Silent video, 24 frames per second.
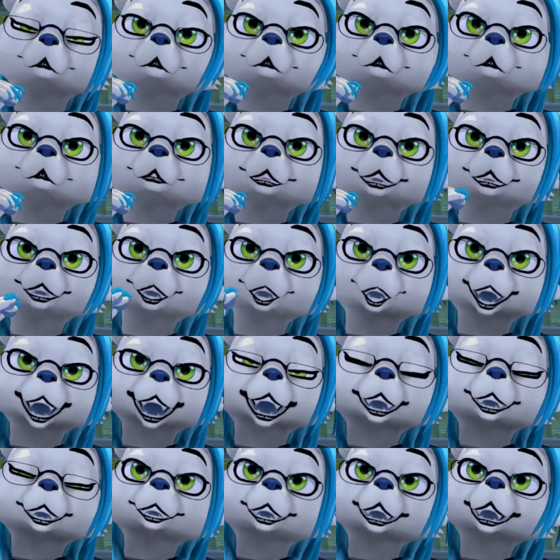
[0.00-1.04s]
look
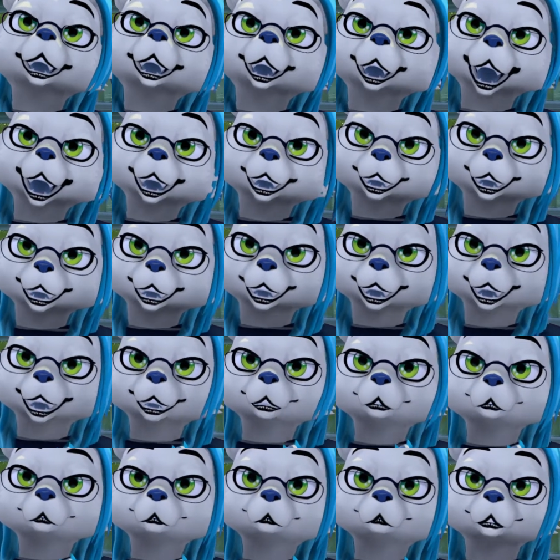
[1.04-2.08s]
for people that
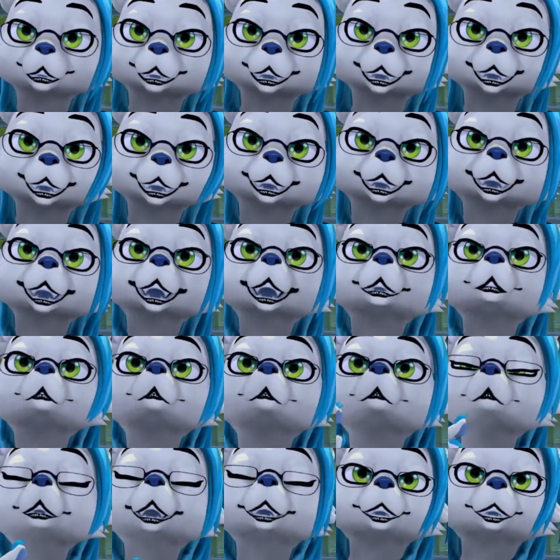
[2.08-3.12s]
they
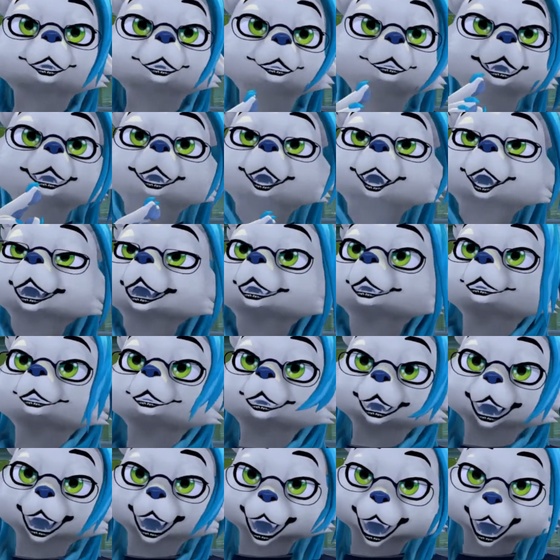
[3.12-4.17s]
personally
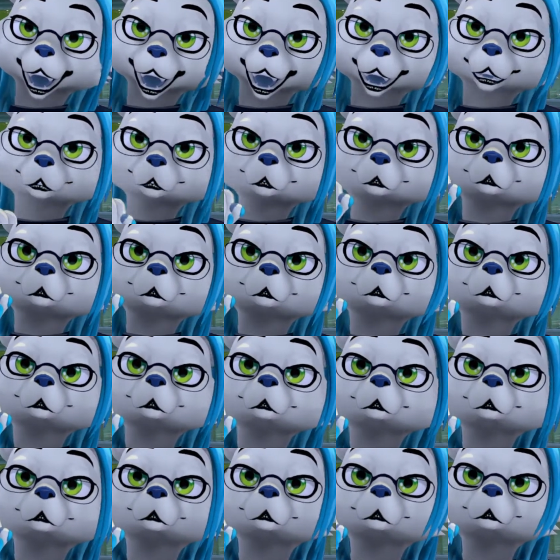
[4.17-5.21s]
think
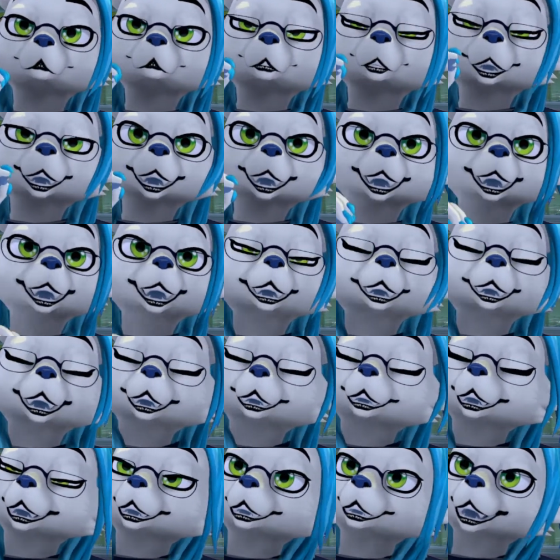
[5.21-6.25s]
would
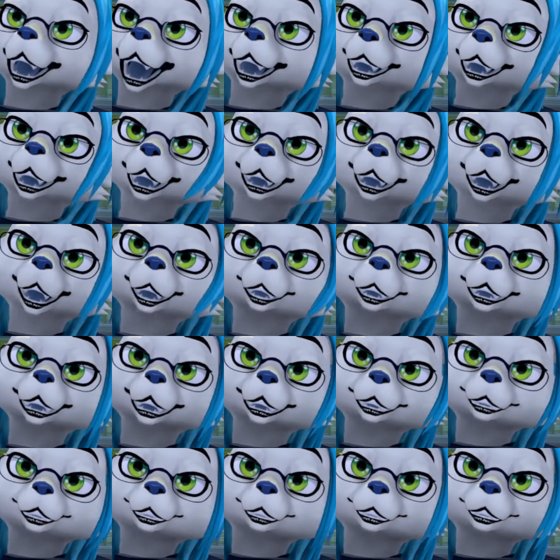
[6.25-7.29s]
benefit from the
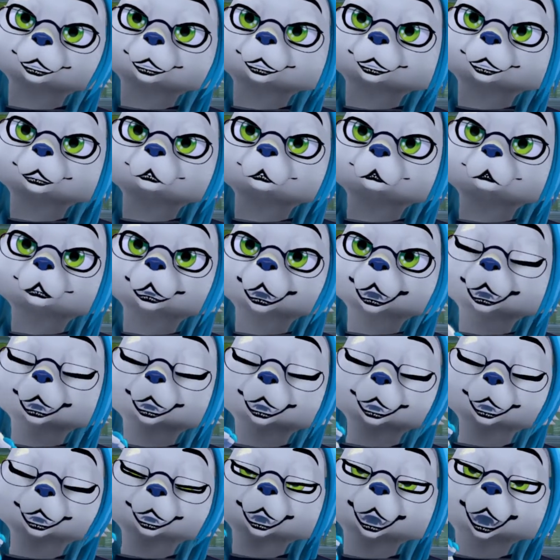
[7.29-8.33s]
embrace, and
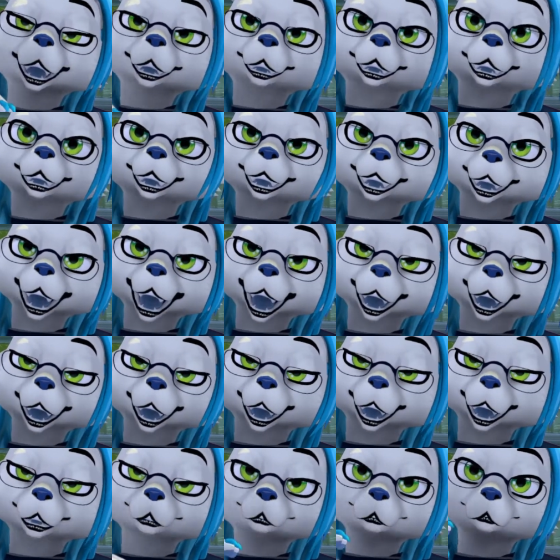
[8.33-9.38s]
then they vet them,
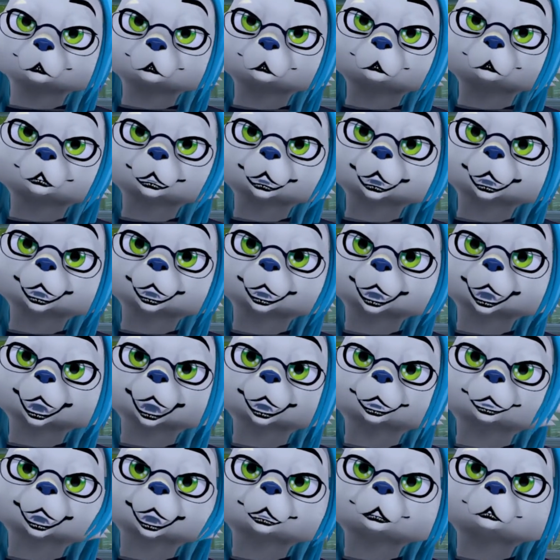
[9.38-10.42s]
and
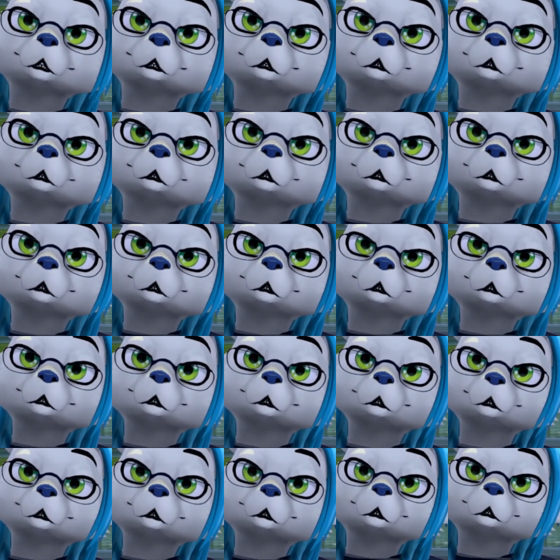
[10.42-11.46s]

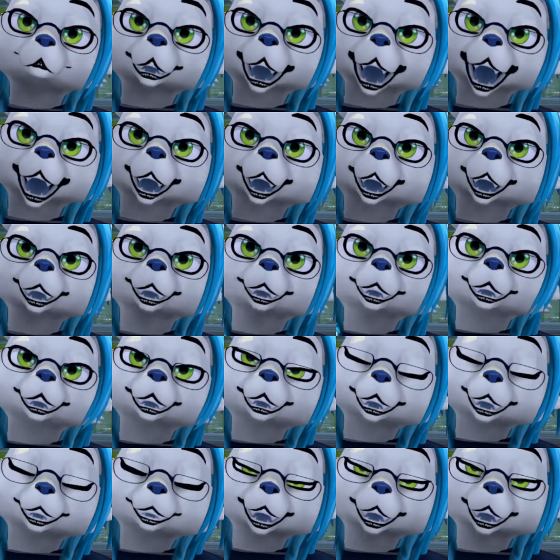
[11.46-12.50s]
I
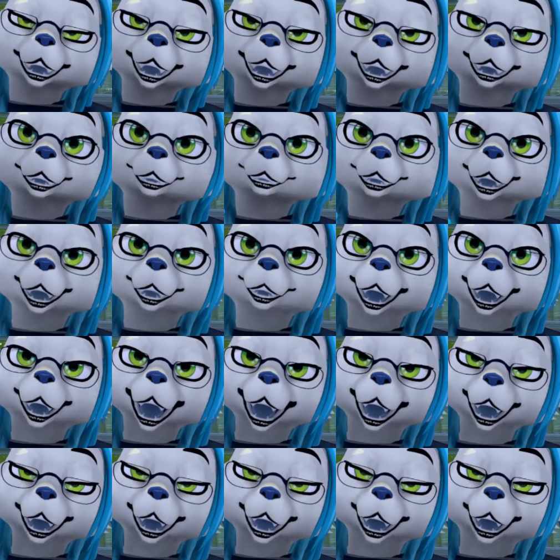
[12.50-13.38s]
imagine that there's probably